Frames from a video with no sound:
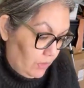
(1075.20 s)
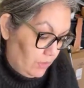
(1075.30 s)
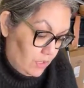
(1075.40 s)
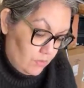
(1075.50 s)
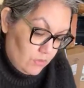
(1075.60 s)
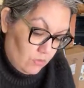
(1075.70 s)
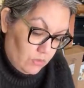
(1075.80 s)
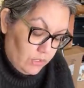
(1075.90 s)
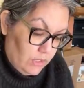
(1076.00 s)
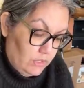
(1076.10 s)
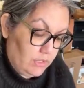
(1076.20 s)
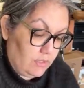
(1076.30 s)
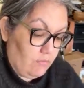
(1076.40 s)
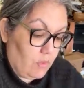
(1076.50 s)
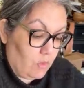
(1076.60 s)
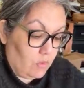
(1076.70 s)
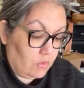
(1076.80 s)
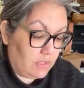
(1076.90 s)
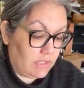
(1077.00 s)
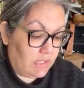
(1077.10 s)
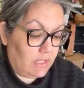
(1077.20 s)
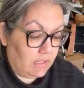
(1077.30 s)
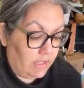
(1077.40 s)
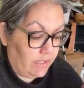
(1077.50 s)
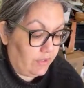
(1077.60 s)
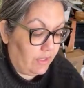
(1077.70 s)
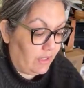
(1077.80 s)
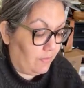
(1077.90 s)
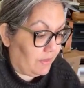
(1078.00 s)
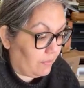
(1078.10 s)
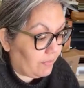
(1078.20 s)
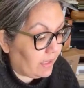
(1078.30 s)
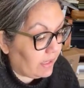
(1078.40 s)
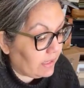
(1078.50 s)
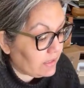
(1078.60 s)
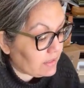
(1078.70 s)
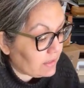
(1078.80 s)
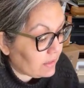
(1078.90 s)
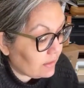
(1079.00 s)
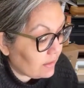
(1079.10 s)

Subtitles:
And then we'll work on some molds and layering up the paint.